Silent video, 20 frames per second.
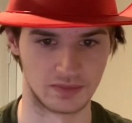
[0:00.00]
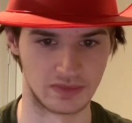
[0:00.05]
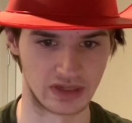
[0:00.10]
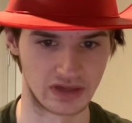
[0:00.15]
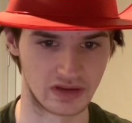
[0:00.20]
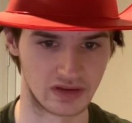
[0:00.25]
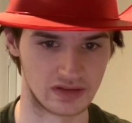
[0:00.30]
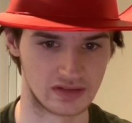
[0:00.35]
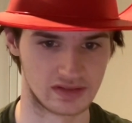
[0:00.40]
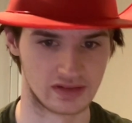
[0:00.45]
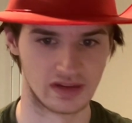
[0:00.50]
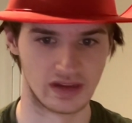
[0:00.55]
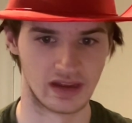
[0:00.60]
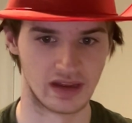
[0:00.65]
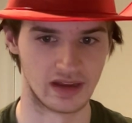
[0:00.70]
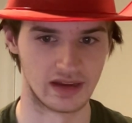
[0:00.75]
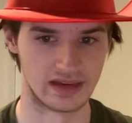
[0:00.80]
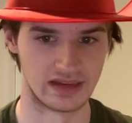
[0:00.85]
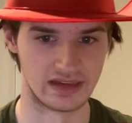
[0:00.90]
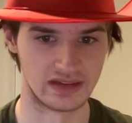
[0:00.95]
Because
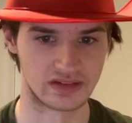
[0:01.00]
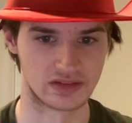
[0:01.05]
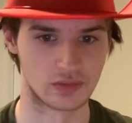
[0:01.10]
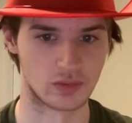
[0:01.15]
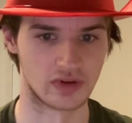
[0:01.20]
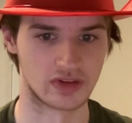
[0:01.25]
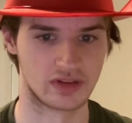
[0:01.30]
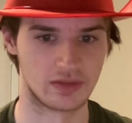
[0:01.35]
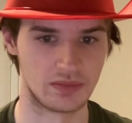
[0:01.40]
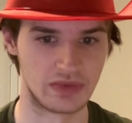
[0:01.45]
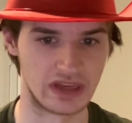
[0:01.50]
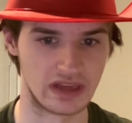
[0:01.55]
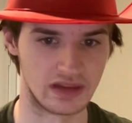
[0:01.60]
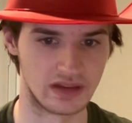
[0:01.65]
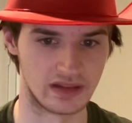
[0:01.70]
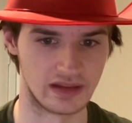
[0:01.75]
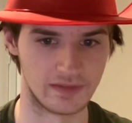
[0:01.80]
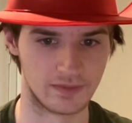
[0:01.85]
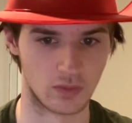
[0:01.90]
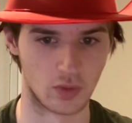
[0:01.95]
he's going to be
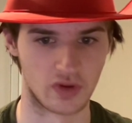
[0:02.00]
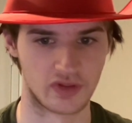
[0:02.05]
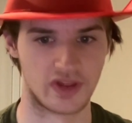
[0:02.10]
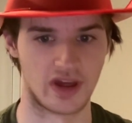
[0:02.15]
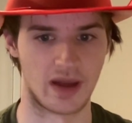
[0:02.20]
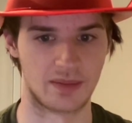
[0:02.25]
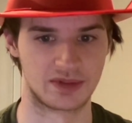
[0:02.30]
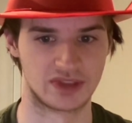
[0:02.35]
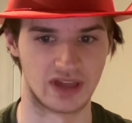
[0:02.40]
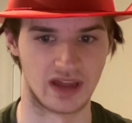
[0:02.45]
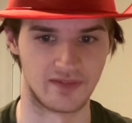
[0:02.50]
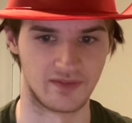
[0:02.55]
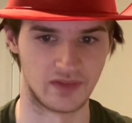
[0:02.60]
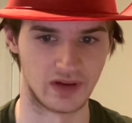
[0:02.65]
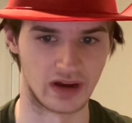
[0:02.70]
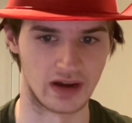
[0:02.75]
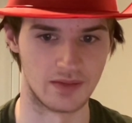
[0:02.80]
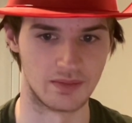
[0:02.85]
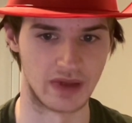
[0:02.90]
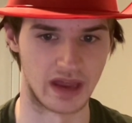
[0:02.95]
the fourth option at
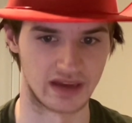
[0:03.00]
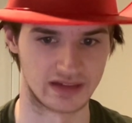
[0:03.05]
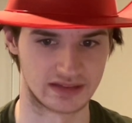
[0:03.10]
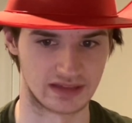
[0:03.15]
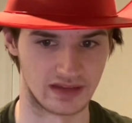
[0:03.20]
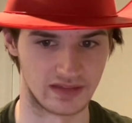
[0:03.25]
very best.